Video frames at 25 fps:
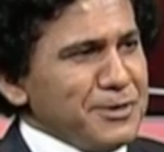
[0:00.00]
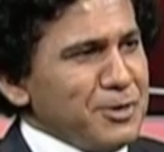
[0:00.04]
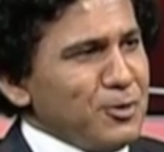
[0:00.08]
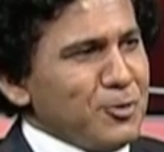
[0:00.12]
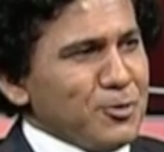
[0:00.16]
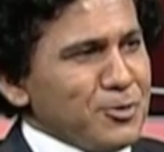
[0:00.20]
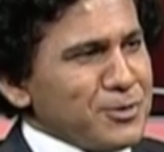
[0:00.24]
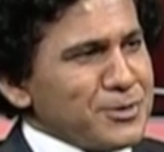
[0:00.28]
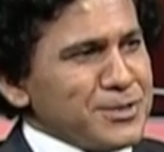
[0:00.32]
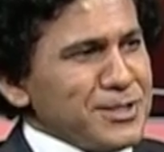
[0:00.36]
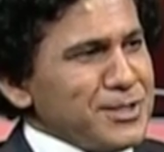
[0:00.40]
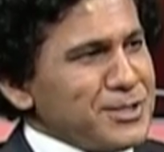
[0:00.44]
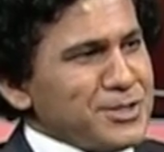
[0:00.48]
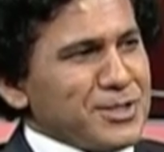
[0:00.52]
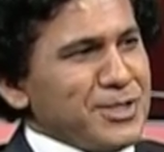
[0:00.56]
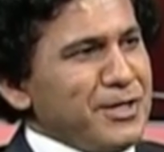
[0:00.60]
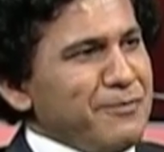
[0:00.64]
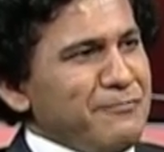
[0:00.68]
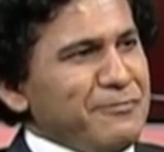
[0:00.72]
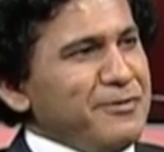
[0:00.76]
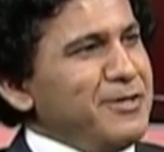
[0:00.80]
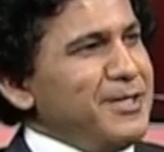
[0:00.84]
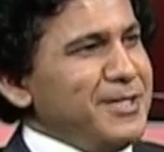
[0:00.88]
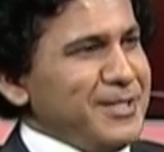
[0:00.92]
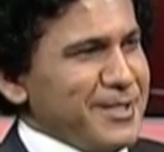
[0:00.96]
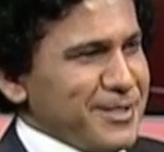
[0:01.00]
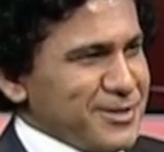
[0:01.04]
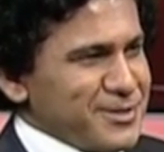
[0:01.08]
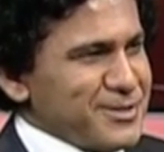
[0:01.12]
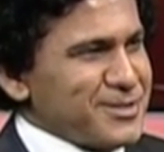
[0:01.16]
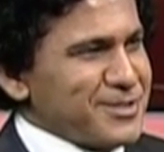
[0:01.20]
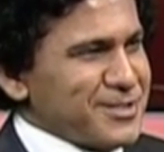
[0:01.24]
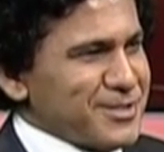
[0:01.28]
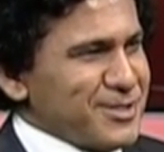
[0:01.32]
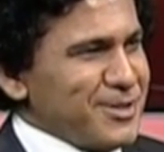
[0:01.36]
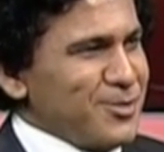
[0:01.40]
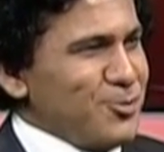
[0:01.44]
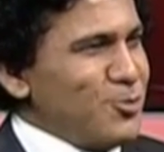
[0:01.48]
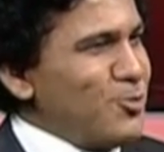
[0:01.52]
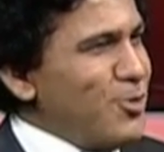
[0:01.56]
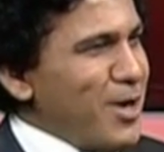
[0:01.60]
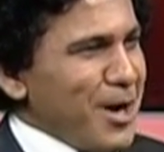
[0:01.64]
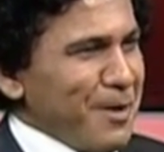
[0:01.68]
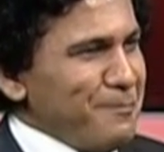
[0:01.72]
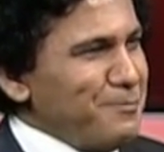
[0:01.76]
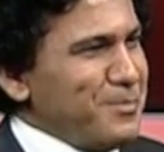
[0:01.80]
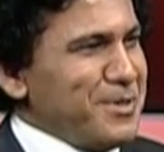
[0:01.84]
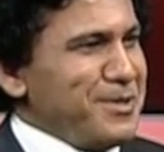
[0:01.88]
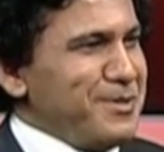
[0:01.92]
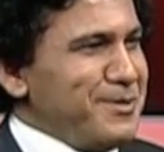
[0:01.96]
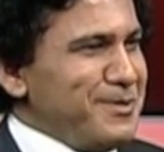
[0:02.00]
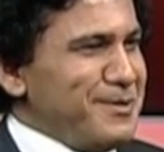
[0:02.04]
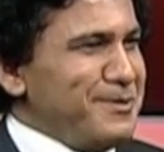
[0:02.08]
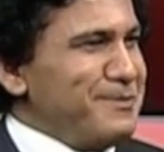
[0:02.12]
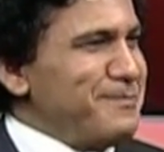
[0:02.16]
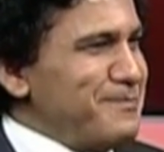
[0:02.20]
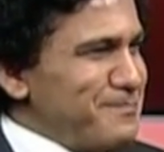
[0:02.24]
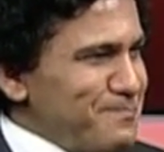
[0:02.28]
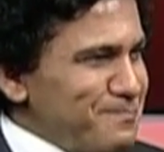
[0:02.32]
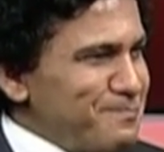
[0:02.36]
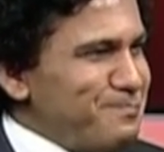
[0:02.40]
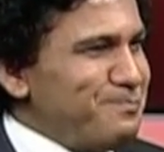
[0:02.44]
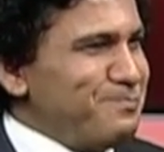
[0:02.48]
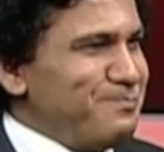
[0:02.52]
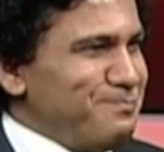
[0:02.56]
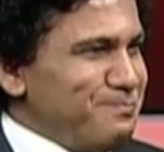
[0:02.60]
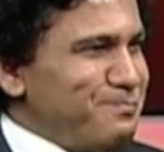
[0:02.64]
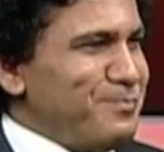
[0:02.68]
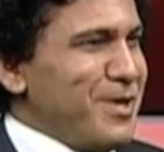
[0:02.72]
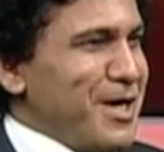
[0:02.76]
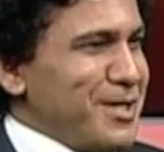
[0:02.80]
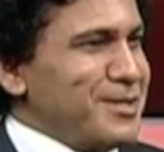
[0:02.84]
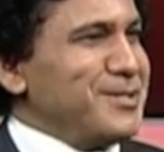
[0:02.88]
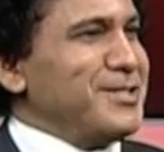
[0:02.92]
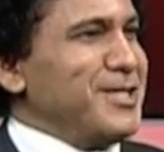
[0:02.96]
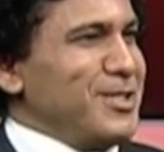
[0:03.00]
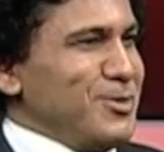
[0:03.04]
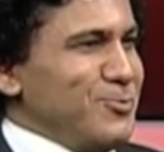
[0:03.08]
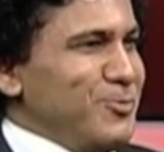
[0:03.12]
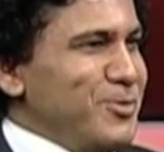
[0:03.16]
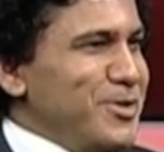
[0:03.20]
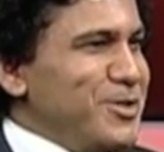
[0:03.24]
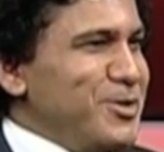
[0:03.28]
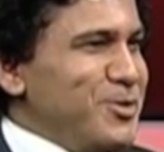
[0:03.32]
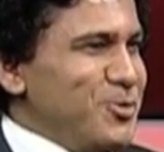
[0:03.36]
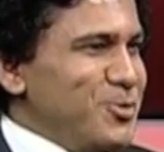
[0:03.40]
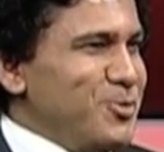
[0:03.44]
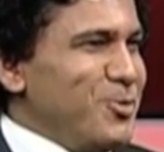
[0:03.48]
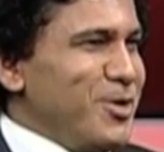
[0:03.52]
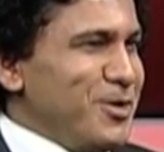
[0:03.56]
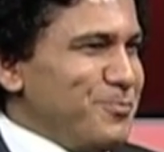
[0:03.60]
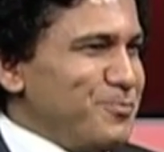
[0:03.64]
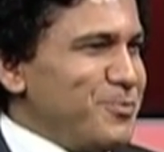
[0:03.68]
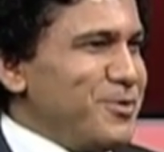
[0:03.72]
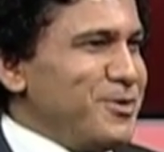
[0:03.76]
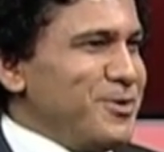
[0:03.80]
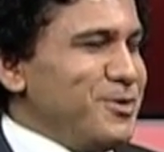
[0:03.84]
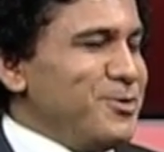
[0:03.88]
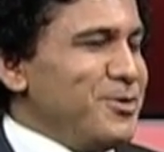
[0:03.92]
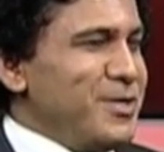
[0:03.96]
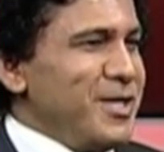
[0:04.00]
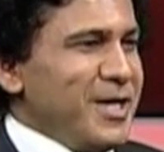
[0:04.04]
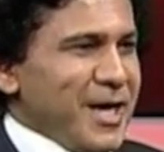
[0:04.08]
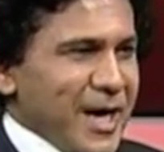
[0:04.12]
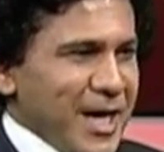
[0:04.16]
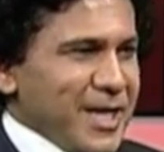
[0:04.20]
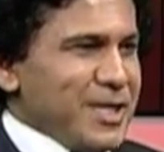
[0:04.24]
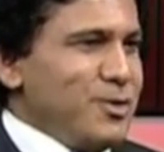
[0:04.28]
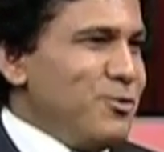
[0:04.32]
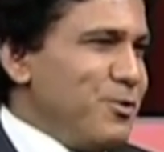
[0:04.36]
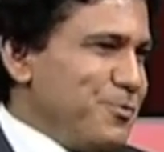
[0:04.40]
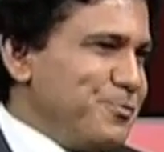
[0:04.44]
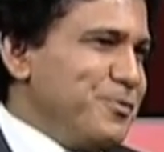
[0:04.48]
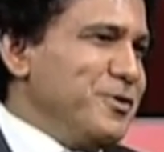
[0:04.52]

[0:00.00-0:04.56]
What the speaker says: your sister affiliates who have been partnered with you and you are